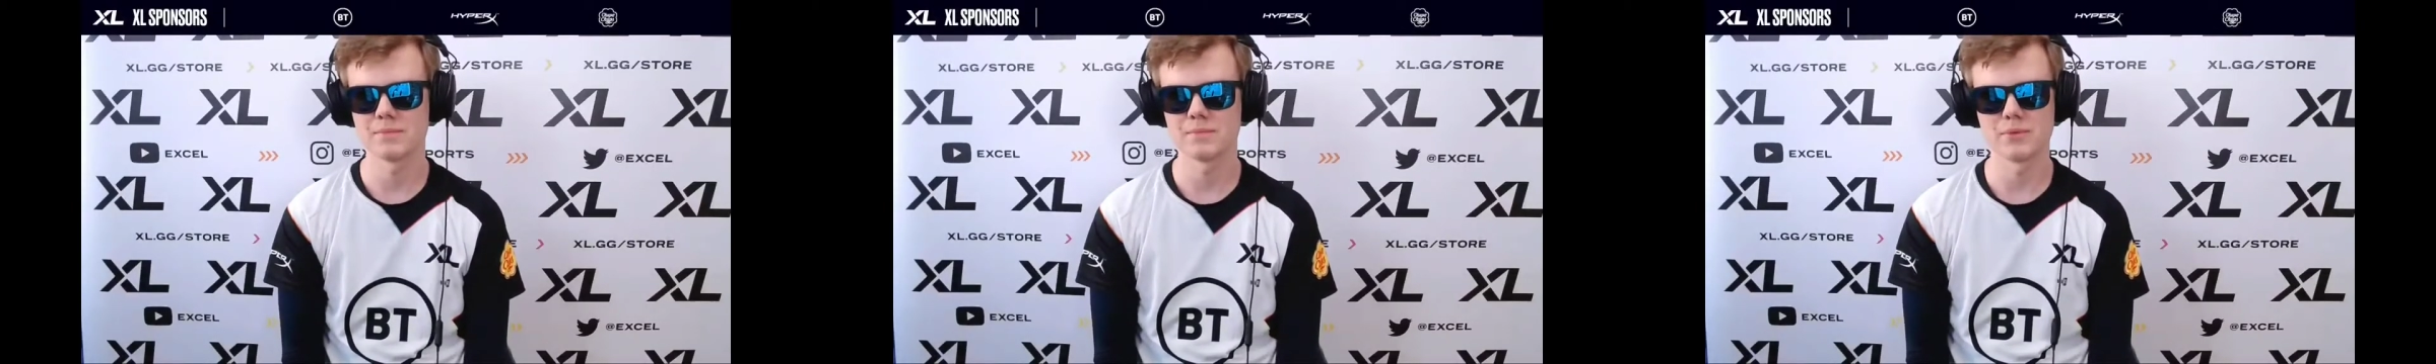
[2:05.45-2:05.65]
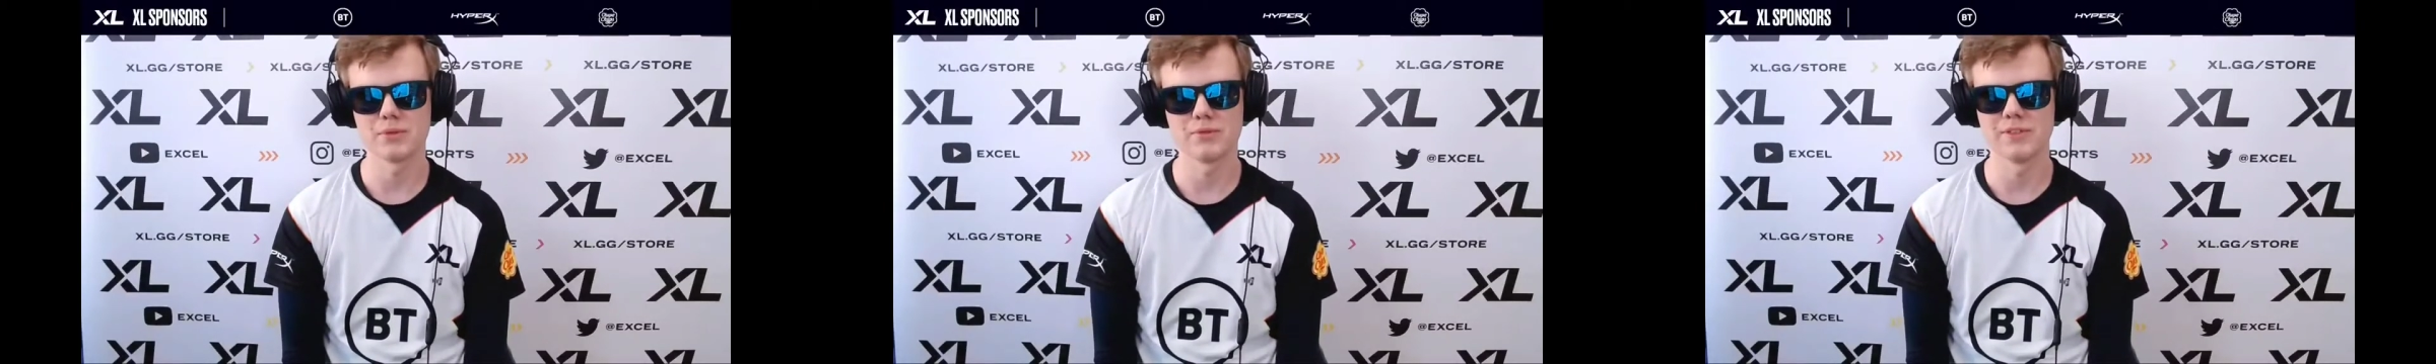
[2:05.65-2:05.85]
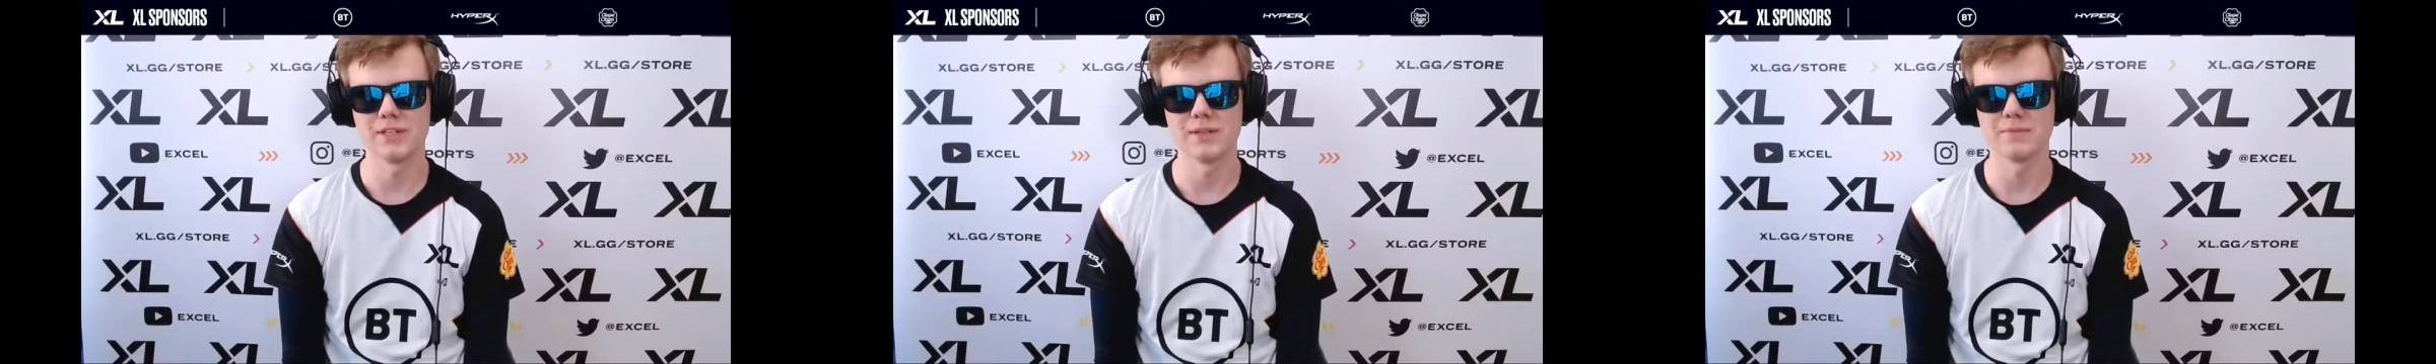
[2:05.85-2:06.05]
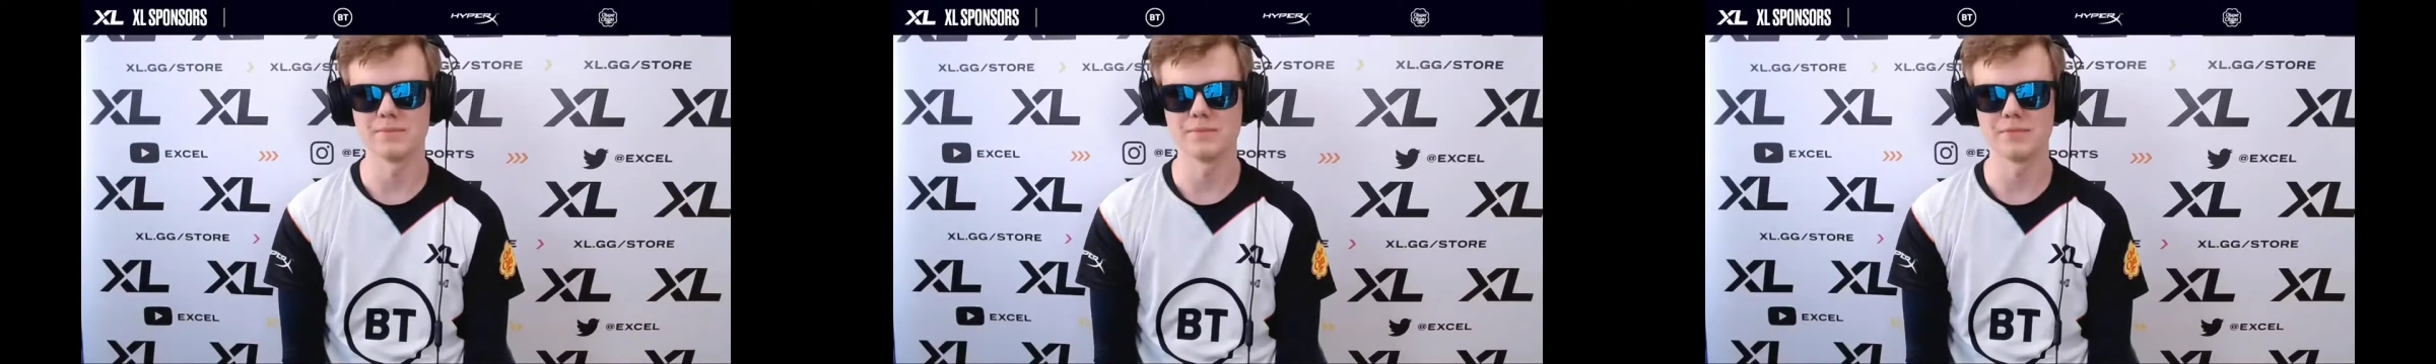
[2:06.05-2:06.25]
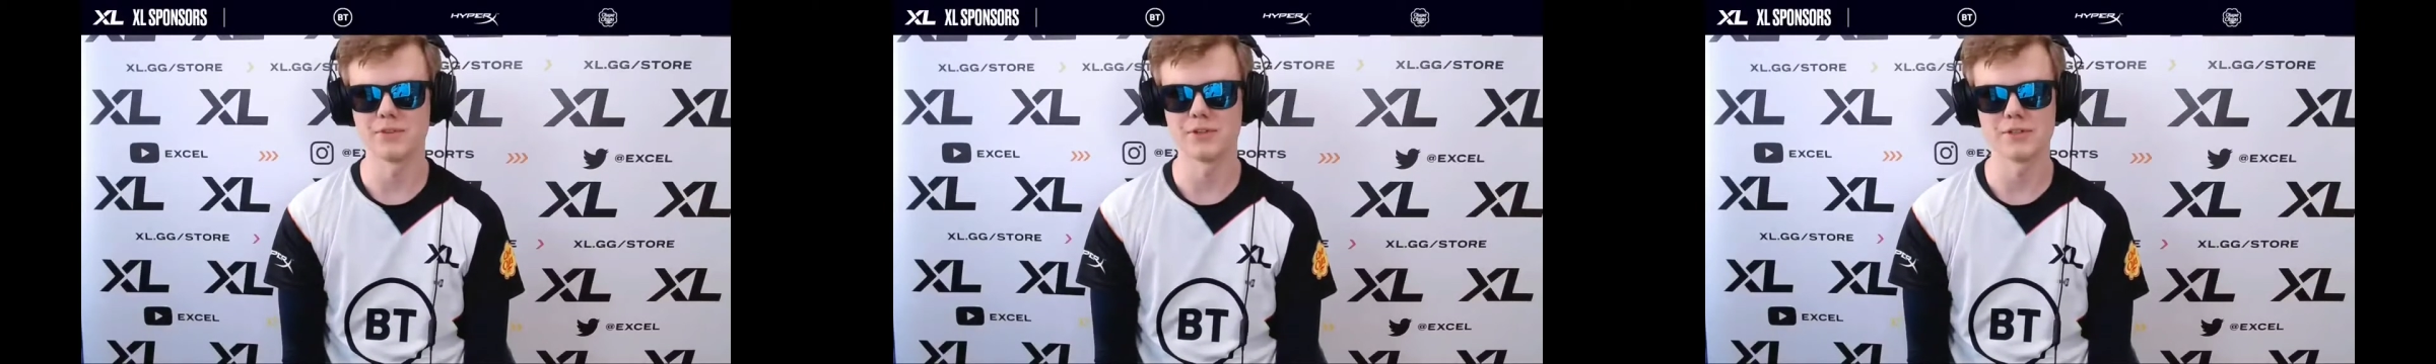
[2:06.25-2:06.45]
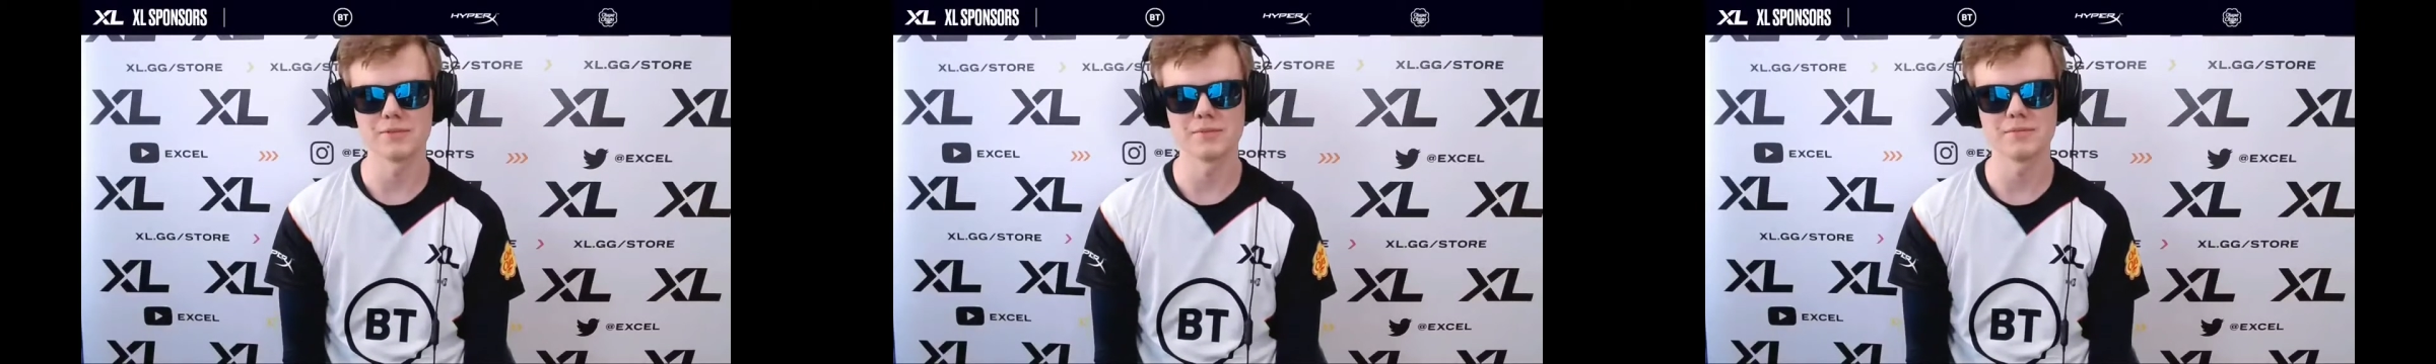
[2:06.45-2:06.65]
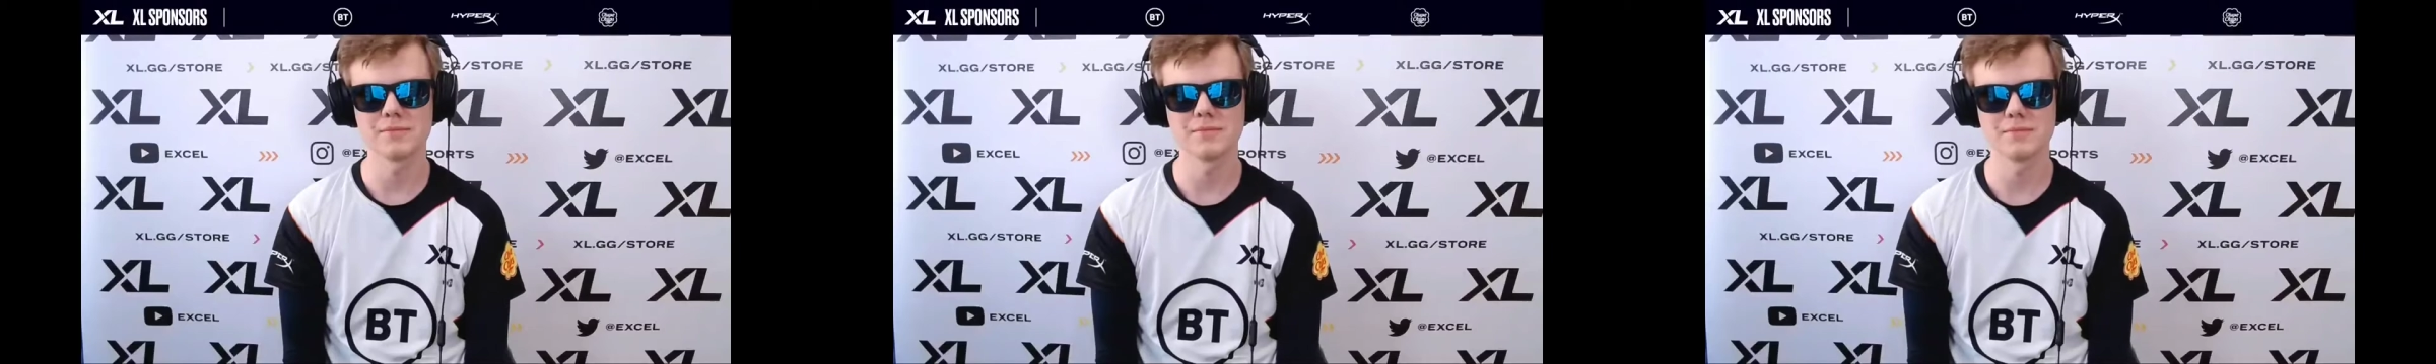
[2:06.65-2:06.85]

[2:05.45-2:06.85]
prove them wrong.